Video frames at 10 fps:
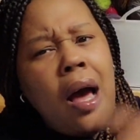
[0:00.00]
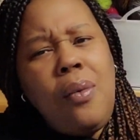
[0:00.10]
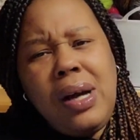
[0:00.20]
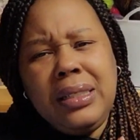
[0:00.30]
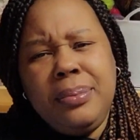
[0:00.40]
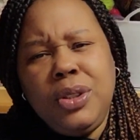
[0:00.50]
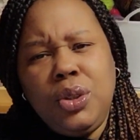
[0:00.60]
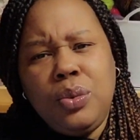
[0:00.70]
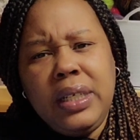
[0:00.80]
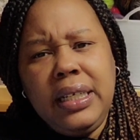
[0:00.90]
I wound up
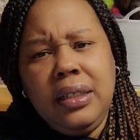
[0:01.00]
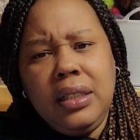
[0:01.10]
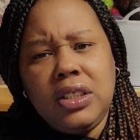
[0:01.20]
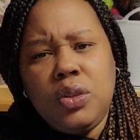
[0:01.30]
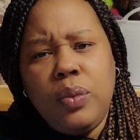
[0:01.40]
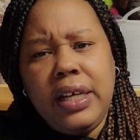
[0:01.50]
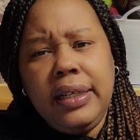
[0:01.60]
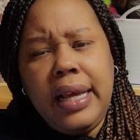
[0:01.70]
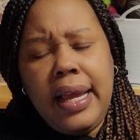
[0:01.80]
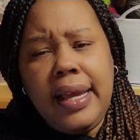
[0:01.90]
doing this one